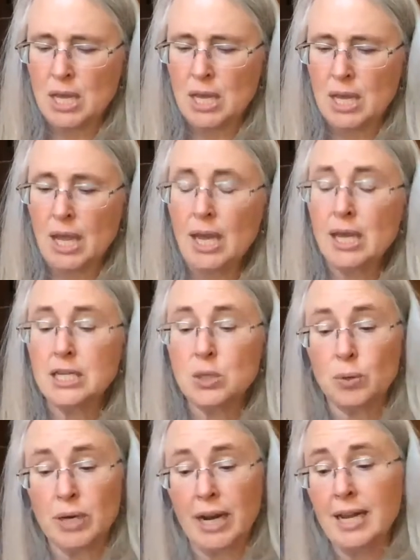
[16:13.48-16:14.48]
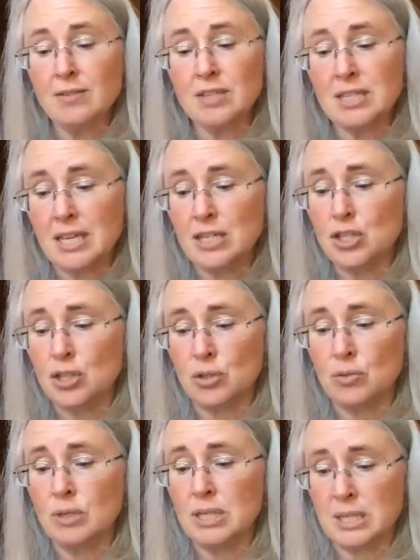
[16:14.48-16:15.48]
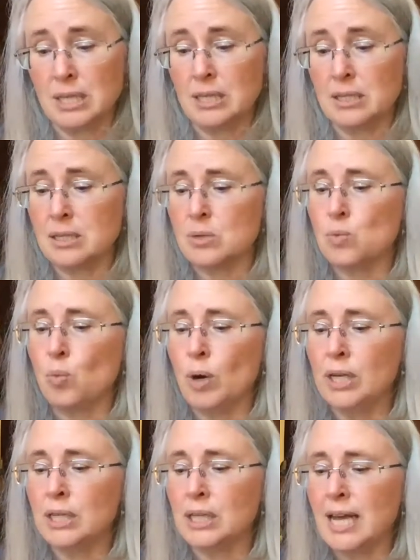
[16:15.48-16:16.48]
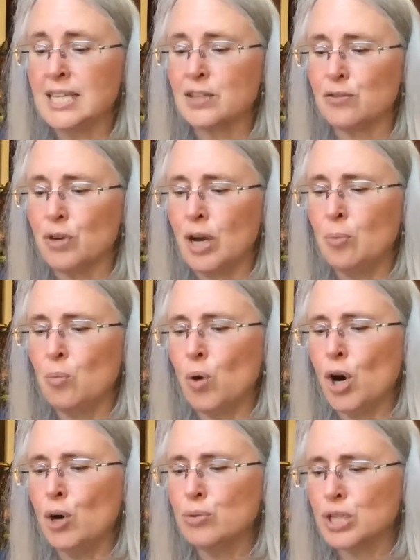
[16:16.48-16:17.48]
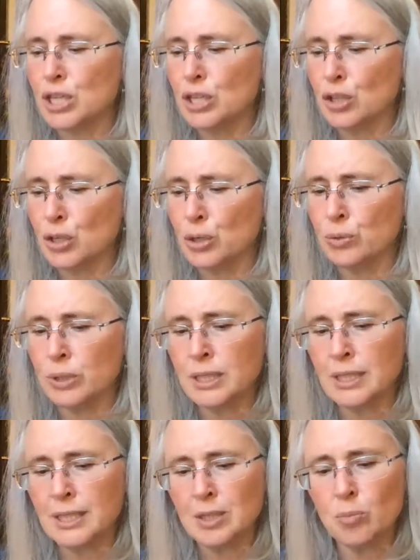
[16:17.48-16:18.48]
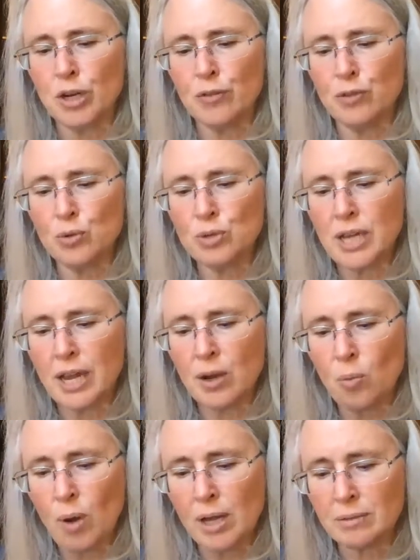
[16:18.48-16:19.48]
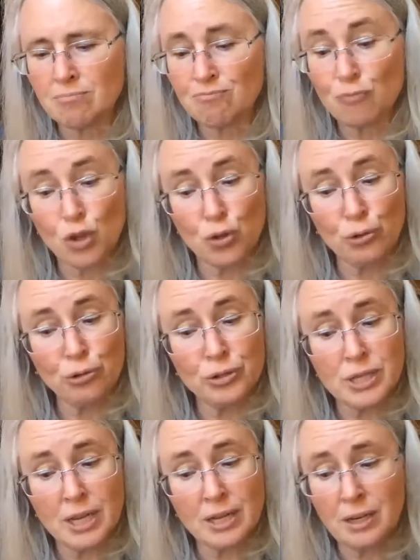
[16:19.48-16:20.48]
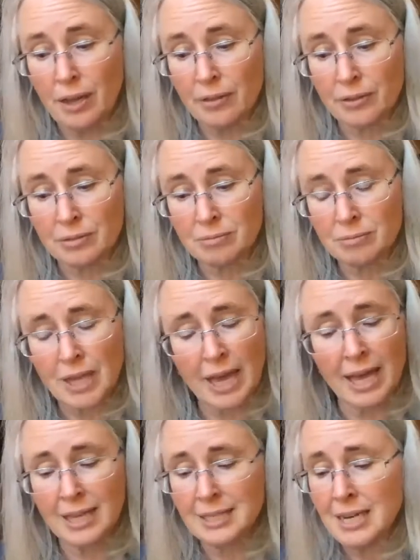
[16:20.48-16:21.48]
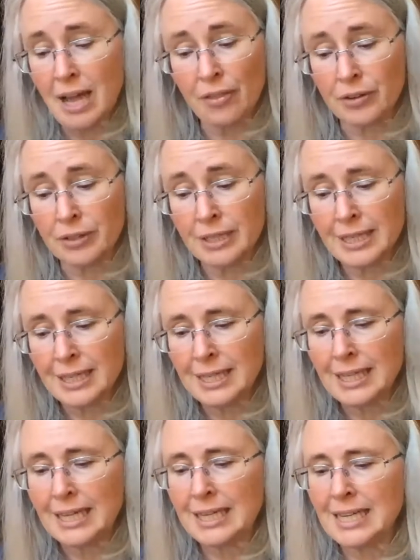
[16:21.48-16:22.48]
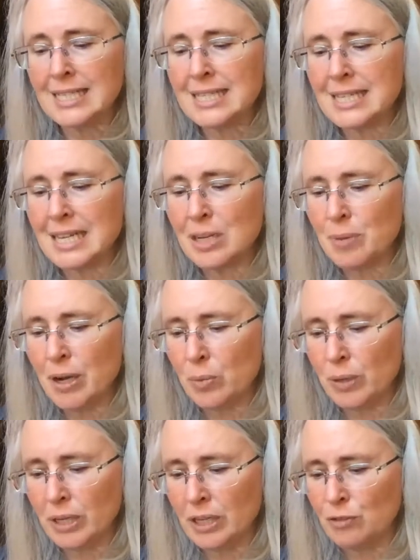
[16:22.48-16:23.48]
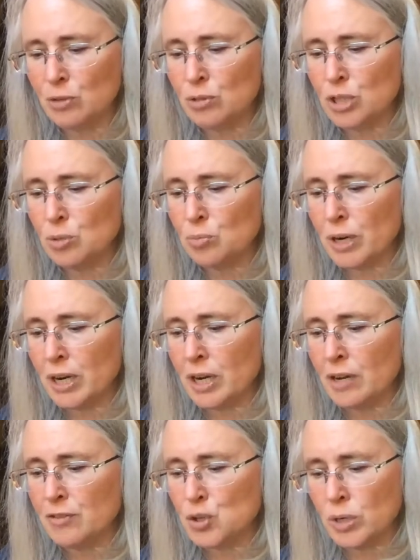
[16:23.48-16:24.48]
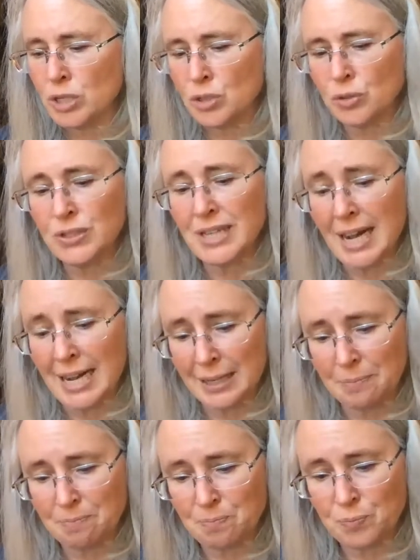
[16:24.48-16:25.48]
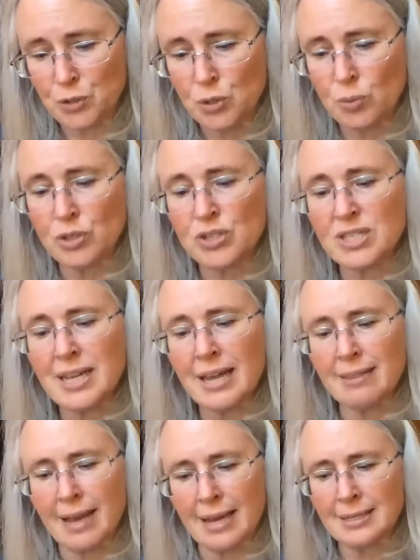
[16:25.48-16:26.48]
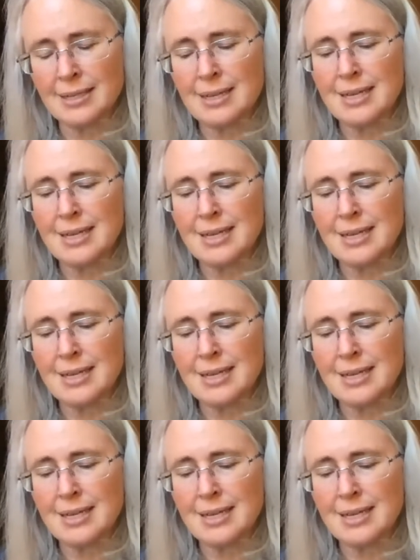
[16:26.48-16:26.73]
And what I have to say to you is this: one glass of rum won't kill you, but if you take one, you'll take another, and I stake my wig if you don't break off short, you'll die. Do you understand that?